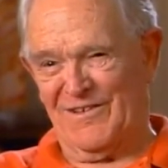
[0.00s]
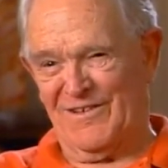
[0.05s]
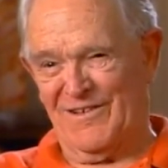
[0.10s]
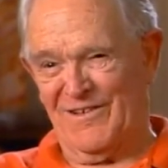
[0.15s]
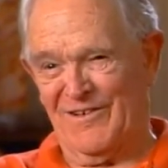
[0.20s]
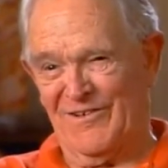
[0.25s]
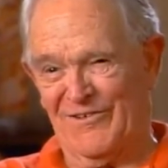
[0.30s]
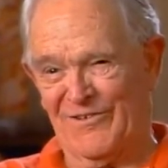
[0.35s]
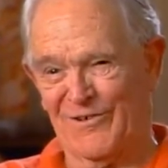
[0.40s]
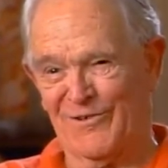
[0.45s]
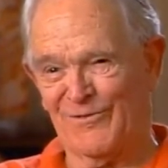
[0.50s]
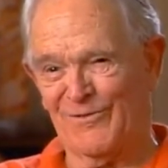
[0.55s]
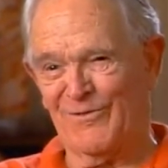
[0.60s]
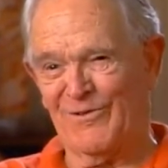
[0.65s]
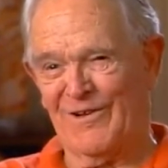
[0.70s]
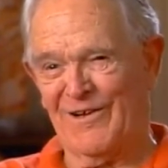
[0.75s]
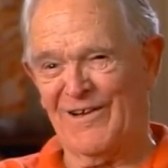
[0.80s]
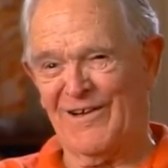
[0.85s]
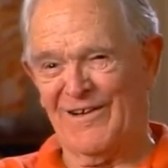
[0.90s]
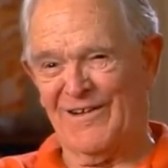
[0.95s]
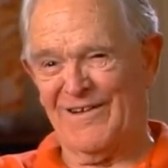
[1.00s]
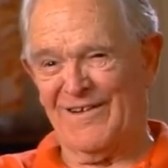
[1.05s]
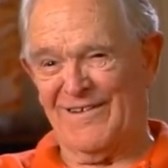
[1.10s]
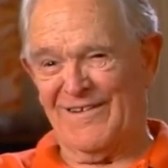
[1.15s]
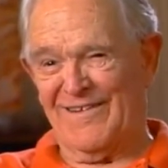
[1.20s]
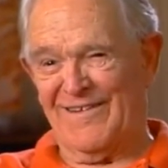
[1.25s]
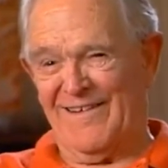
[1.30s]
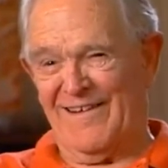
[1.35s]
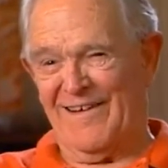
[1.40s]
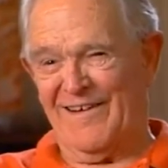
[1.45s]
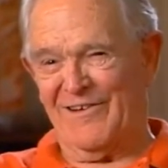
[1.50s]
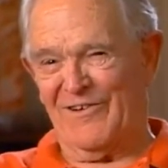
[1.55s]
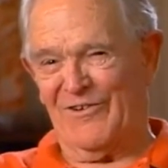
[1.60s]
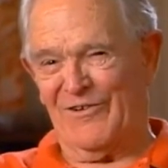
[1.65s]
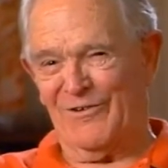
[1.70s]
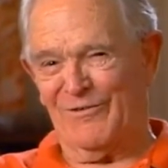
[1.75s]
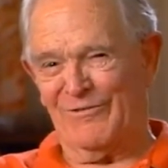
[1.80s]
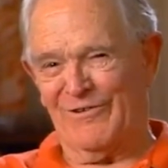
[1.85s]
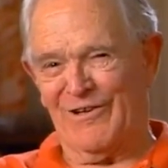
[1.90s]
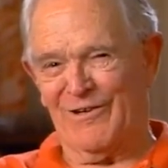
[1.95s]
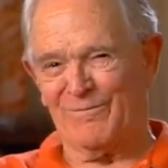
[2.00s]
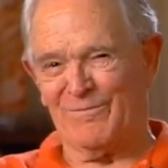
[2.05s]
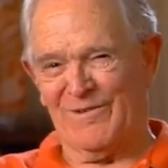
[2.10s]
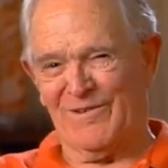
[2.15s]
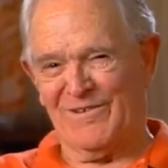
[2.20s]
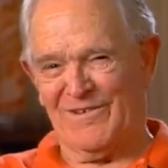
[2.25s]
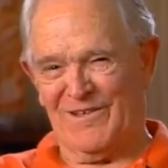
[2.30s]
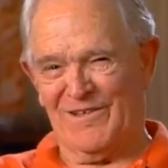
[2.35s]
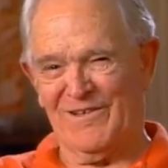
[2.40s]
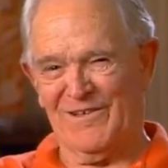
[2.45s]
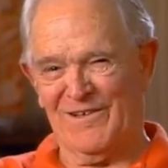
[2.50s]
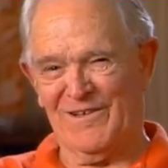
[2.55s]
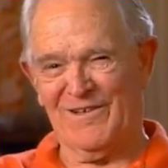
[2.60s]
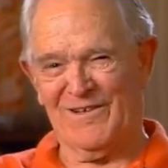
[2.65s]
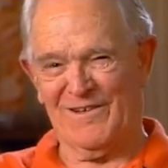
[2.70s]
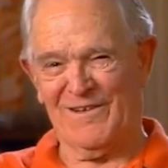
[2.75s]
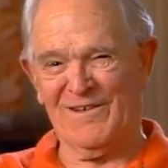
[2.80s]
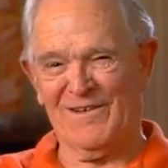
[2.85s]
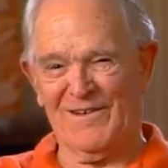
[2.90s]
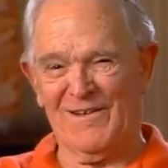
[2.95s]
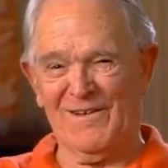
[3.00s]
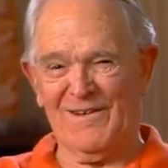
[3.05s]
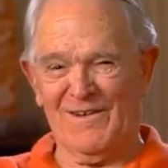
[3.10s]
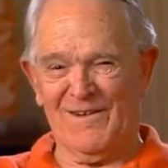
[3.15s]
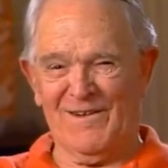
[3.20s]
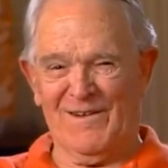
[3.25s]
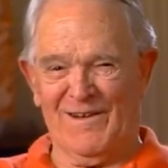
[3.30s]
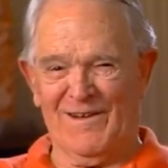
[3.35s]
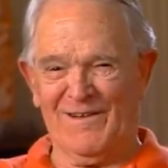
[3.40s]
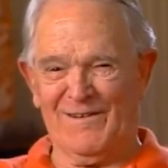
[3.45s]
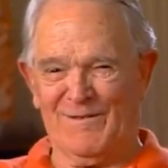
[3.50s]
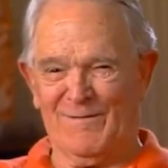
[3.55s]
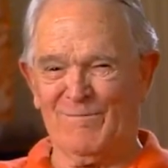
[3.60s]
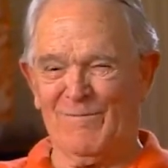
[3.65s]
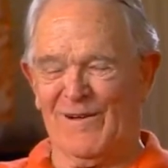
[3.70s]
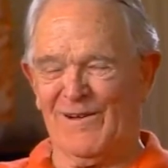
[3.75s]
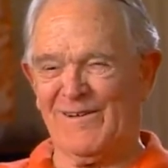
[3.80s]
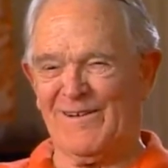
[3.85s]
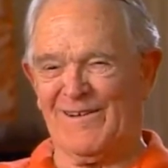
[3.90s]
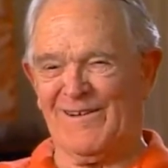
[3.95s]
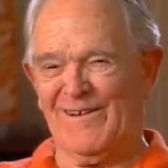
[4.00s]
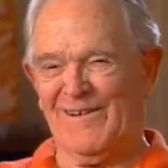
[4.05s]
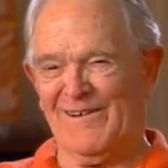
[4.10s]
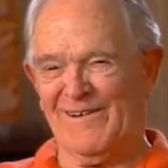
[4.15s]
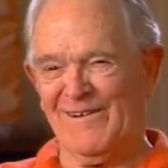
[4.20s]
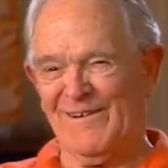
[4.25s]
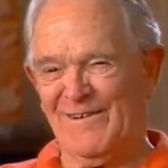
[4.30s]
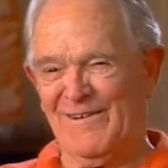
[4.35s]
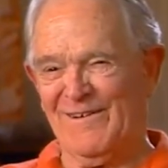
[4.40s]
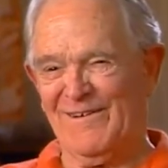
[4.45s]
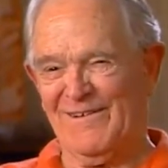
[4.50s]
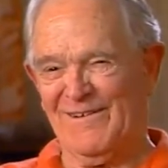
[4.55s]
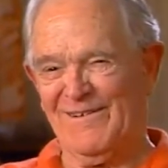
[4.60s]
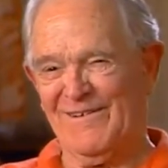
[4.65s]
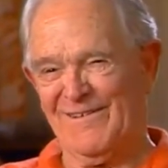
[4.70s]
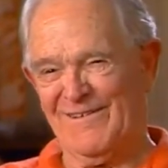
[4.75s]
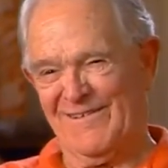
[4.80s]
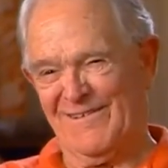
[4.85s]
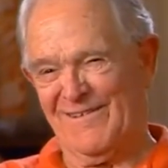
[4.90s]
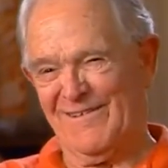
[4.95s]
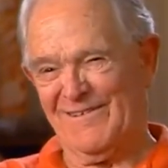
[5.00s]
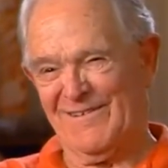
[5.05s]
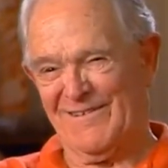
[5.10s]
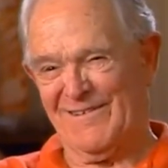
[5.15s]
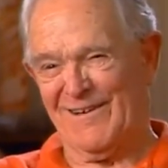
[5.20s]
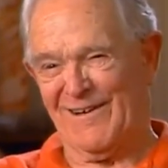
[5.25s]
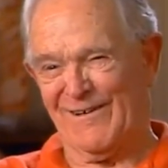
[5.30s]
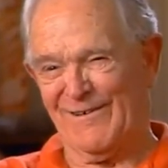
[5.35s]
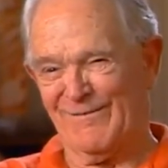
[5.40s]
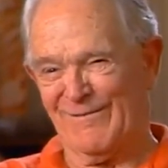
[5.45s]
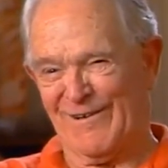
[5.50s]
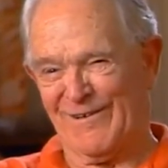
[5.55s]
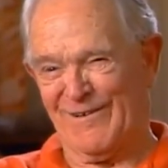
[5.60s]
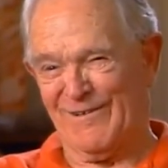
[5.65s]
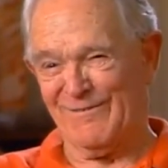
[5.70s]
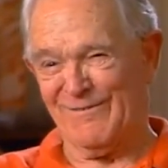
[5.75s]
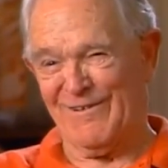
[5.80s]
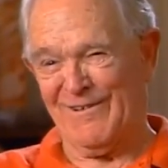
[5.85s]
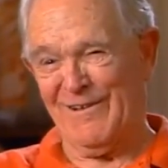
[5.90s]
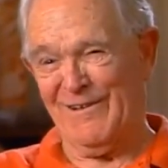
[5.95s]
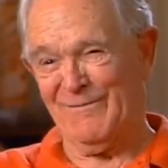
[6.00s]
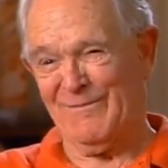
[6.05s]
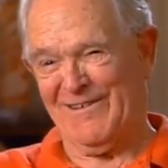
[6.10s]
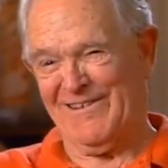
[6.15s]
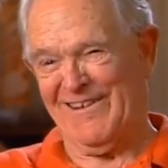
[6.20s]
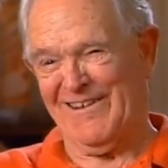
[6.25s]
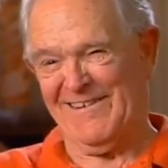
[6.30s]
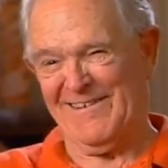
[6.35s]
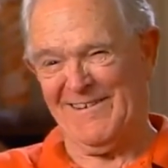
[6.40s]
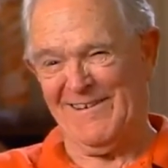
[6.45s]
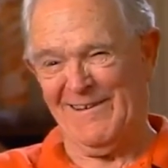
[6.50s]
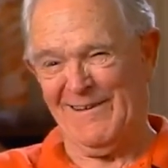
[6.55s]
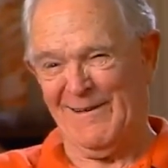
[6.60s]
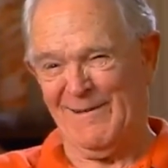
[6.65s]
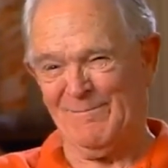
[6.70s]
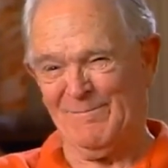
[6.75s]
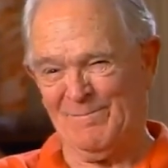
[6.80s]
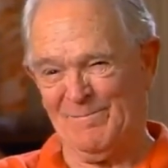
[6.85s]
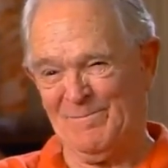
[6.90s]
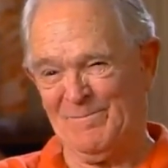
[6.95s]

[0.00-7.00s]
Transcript: Still so in the Depression. I showed up at, at Montclair to start working with him at that time.